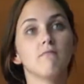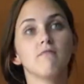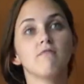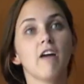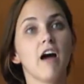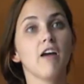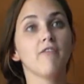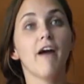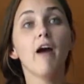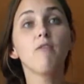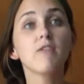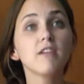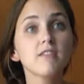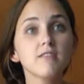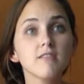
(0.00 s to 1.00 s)
5
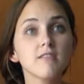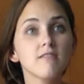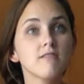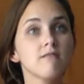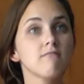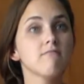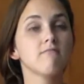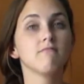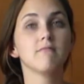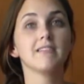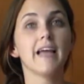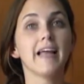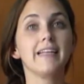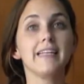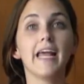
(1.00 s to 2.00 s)
hours,
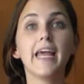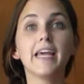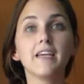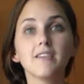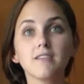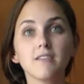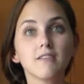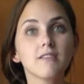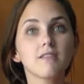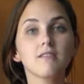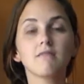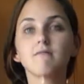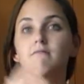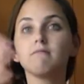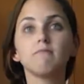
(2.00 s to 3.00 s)
10
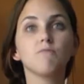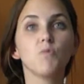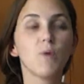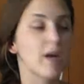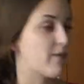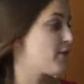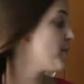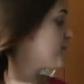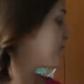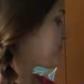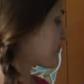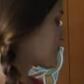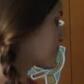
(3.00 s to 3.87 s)
days, whatever.